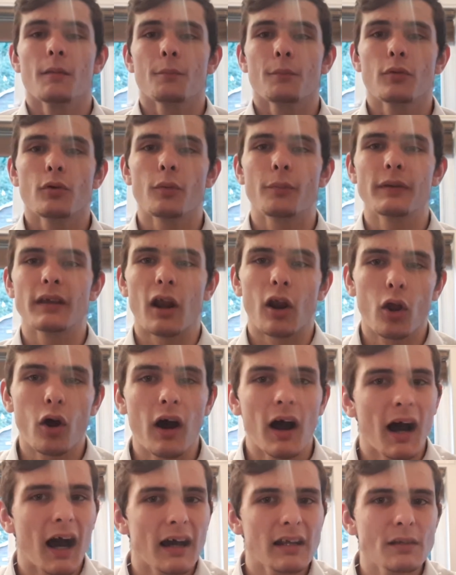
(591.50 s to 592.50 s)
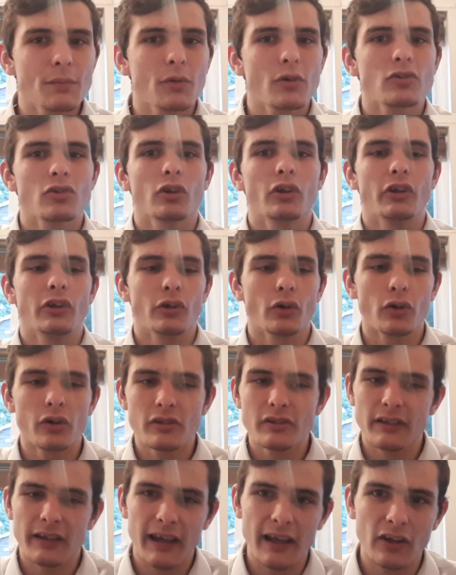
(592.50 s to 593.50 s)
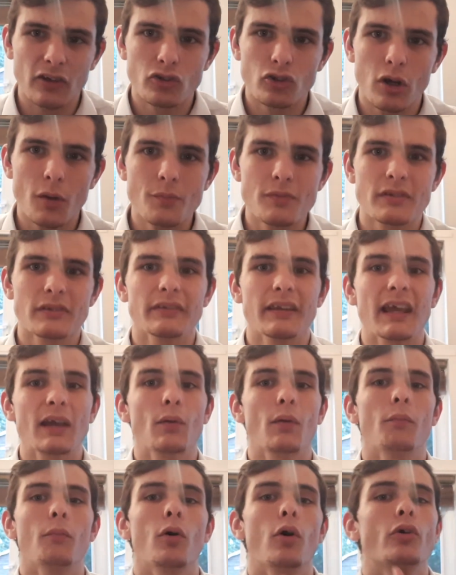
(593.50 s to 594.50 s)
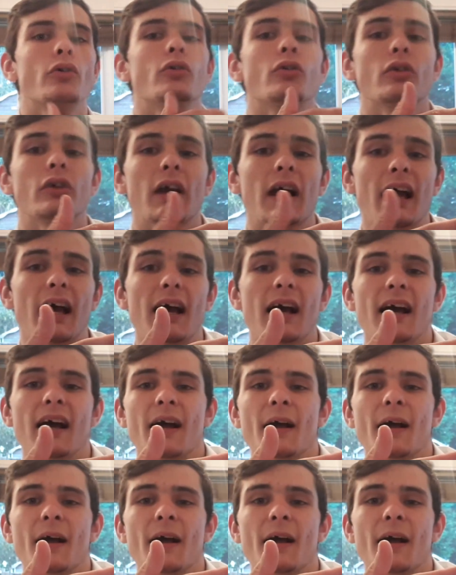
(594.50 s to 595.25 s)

But it'll be a lot harder because all the young ones are getting jobs and they want more younger,